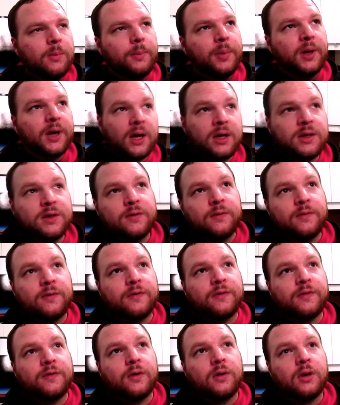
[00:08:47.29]
Because of
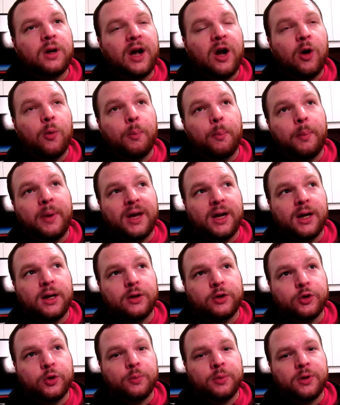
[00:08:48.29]
how
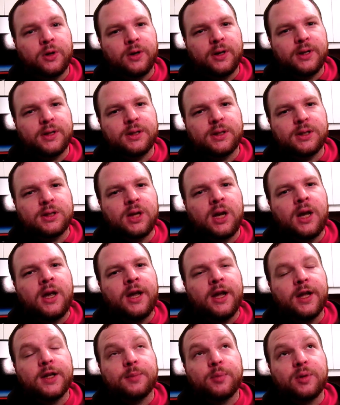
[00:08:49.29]
big Jupiter is,
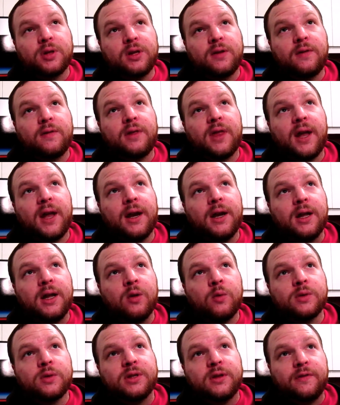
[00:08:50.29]
it's believed that it
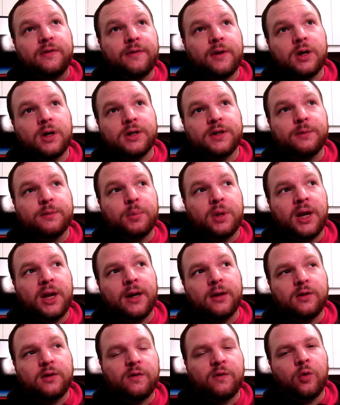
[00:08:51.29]
was the first
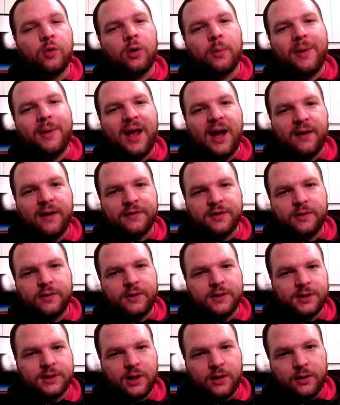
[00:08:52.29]
planet to form after
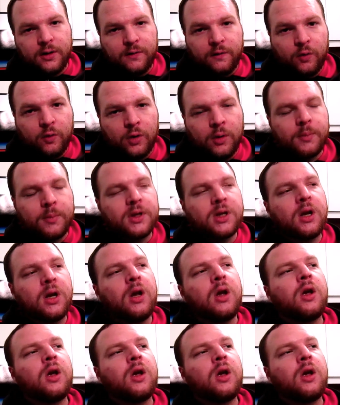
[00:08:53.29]
the Sun formed.